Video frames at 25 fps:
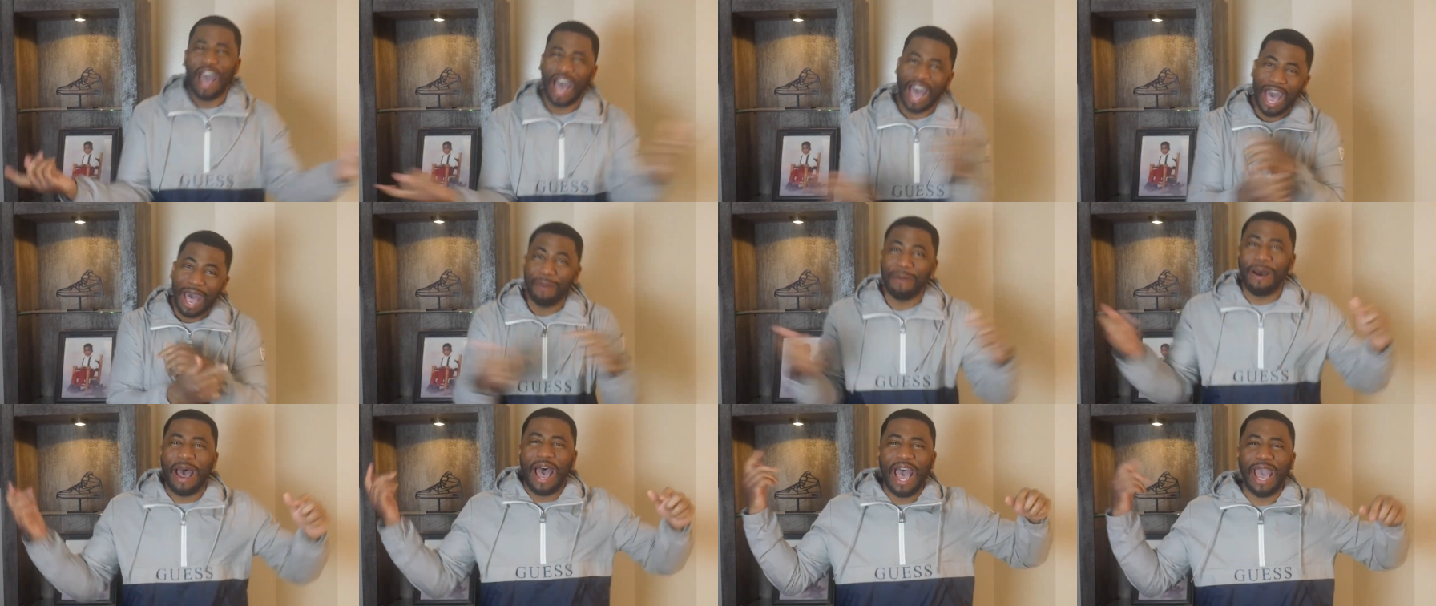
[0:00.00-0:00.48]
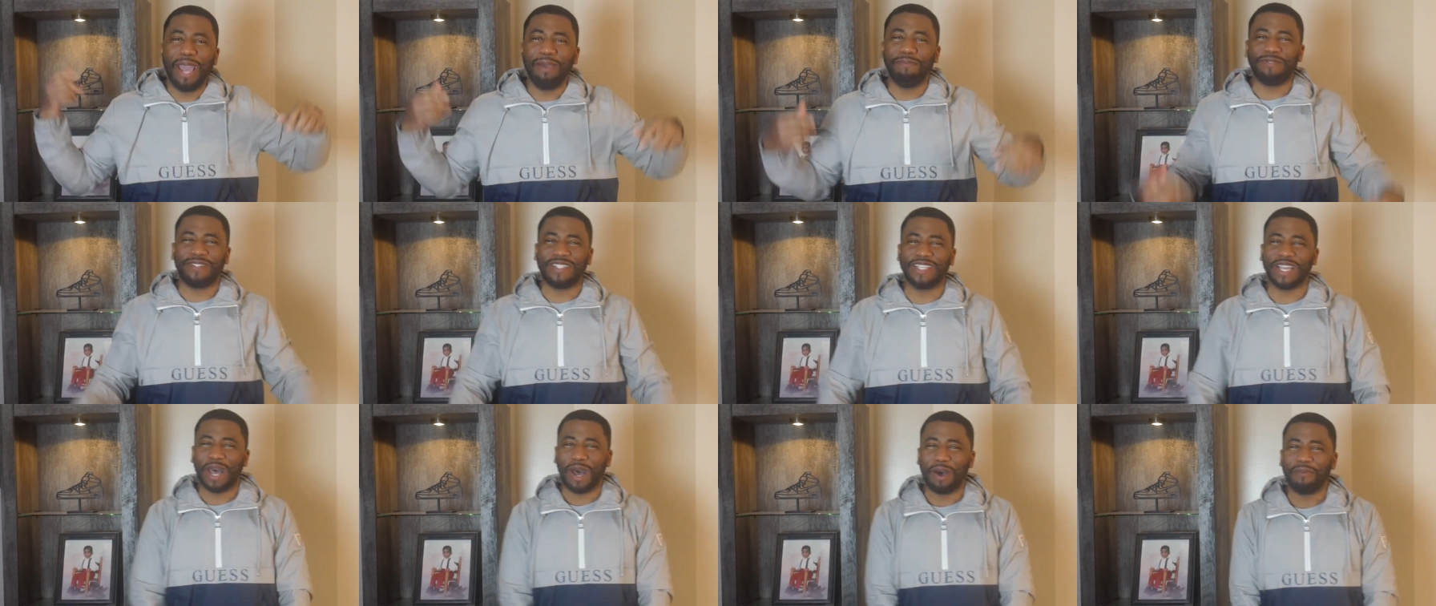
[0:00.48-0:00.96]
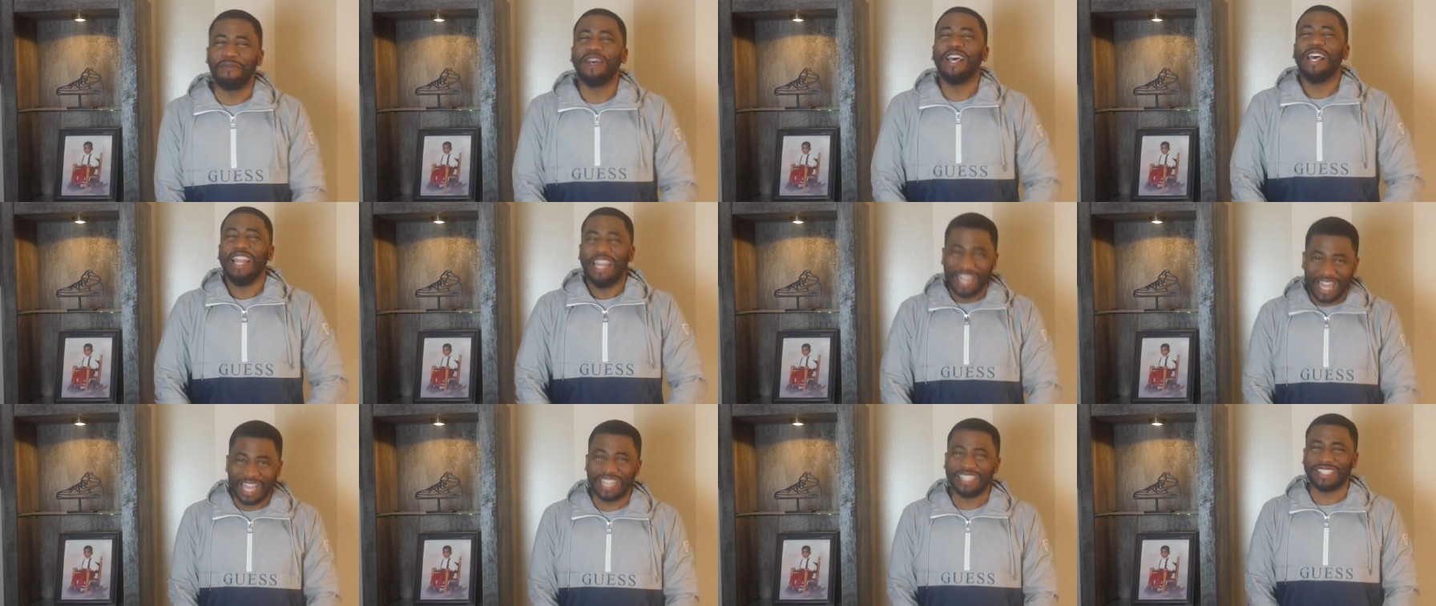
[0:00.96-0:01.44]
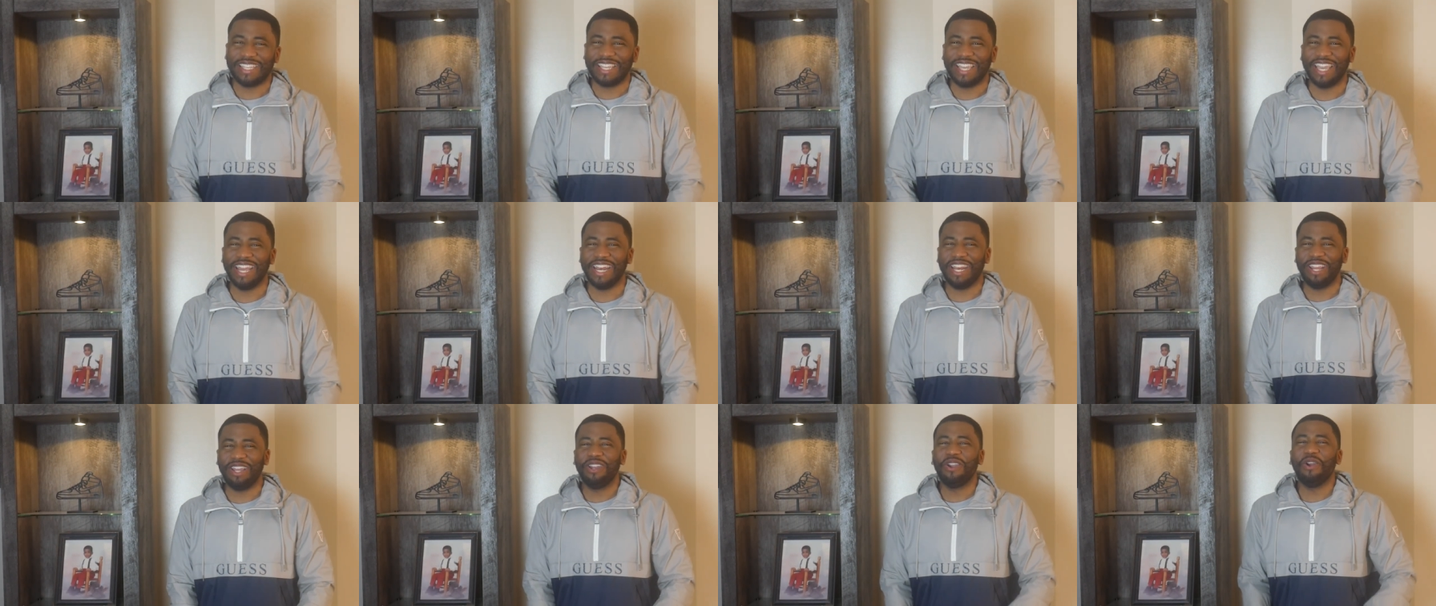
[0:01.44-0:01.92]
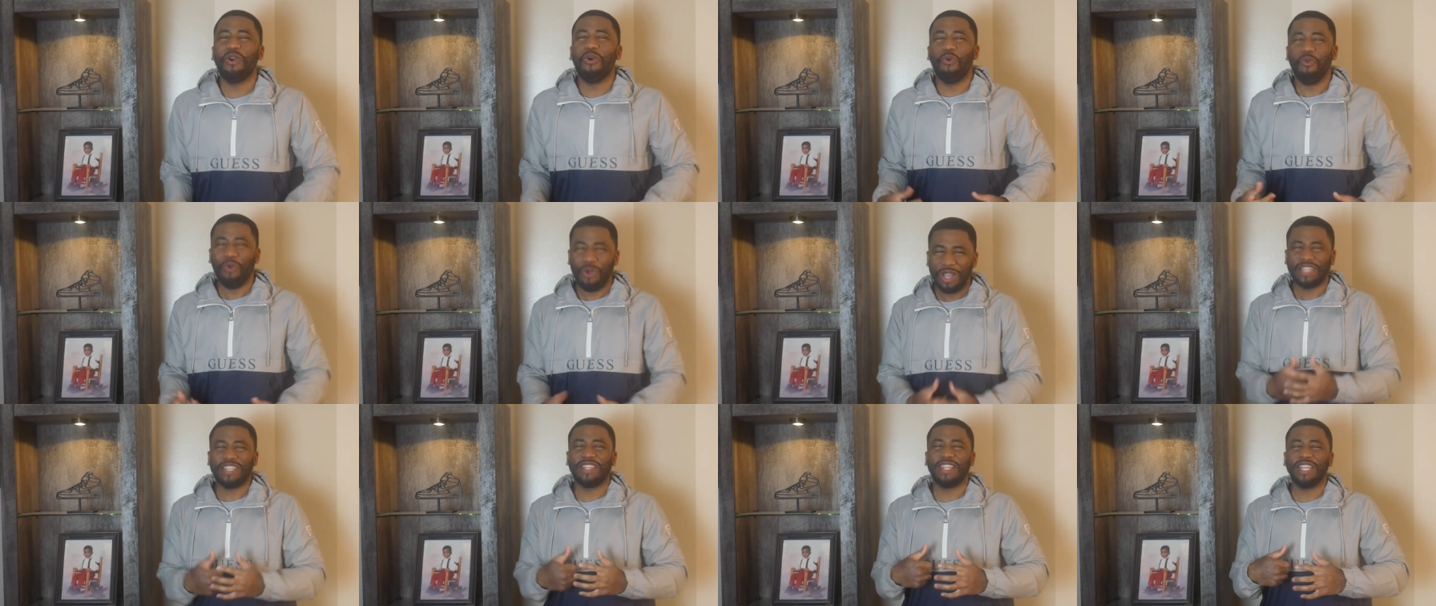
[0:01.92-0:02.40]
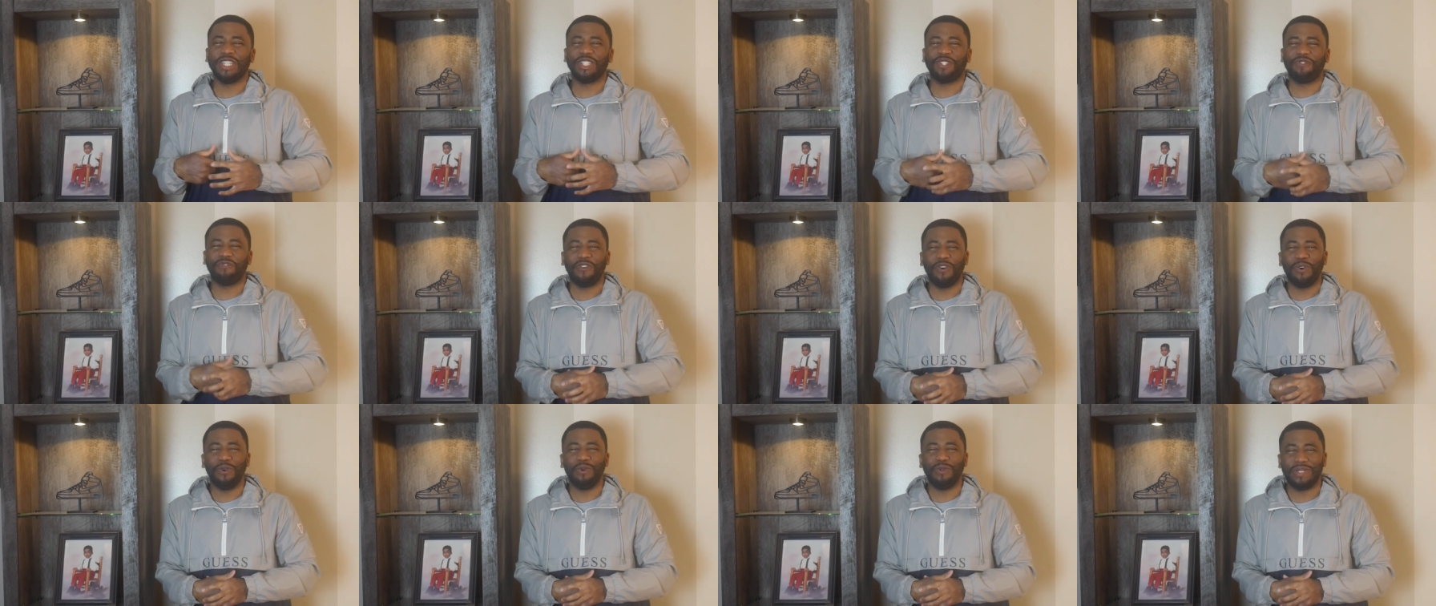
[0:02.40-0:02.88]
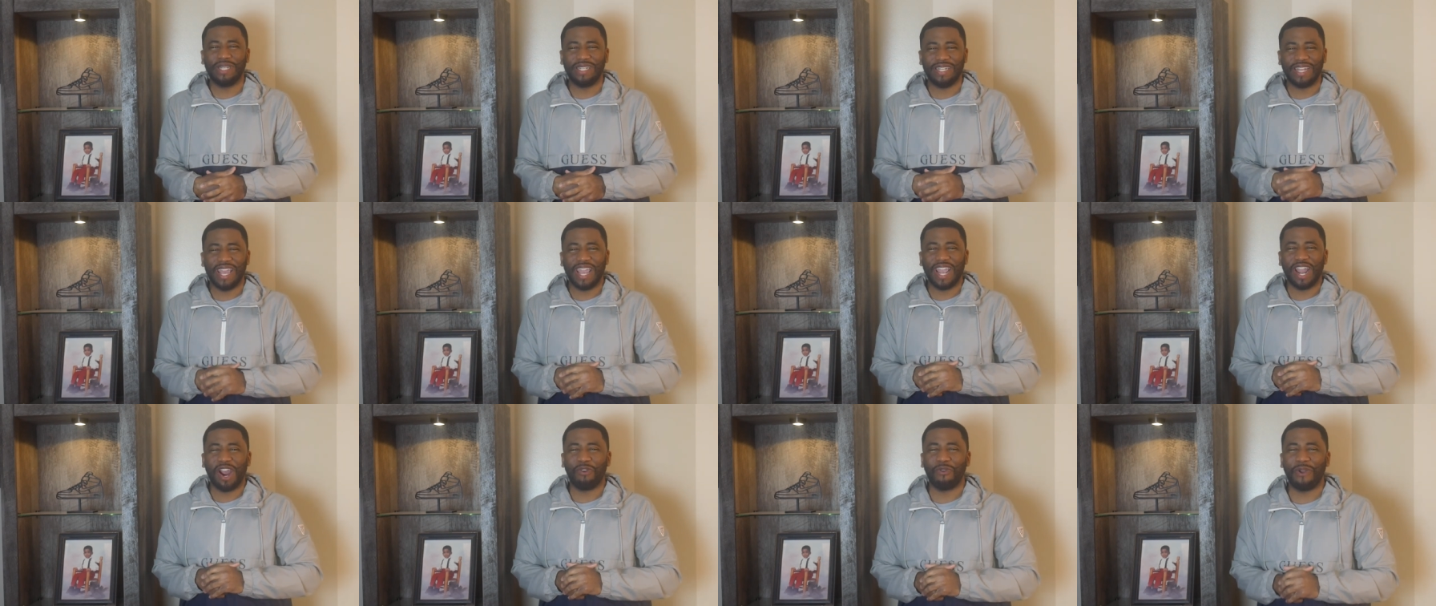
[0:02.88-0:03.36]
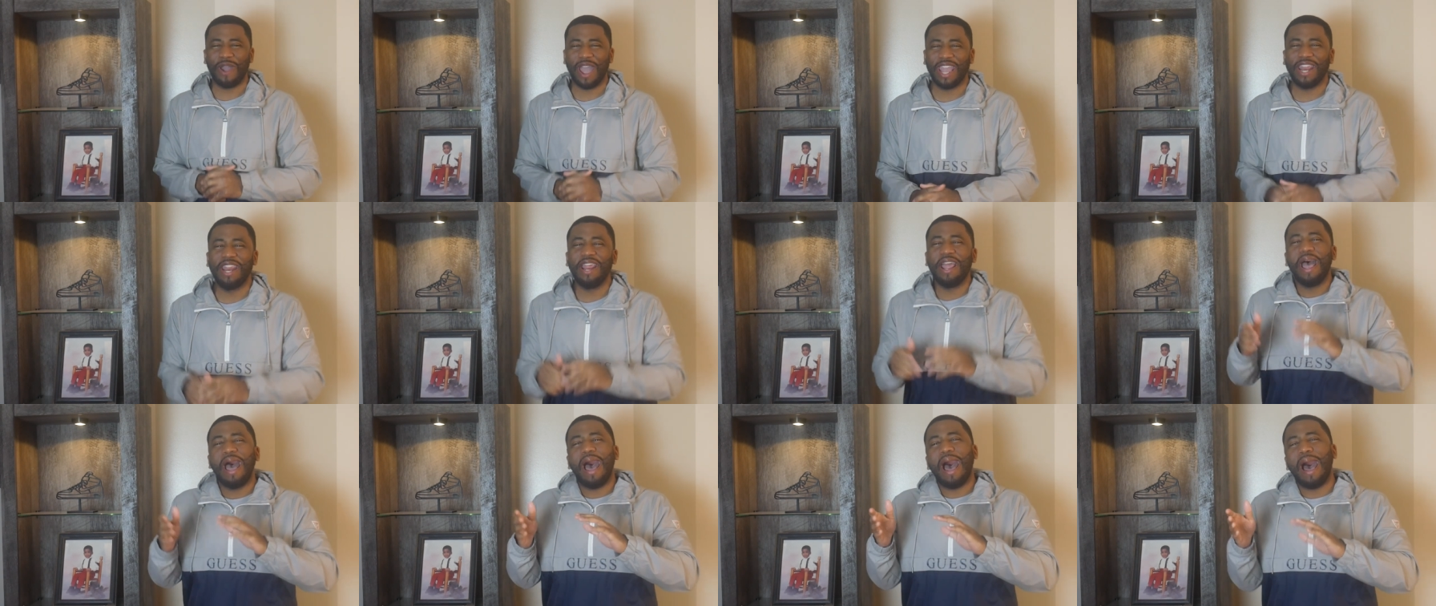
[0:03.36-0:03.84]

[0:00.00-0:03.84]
I'm hyped up. Let's get it with this food today, all right?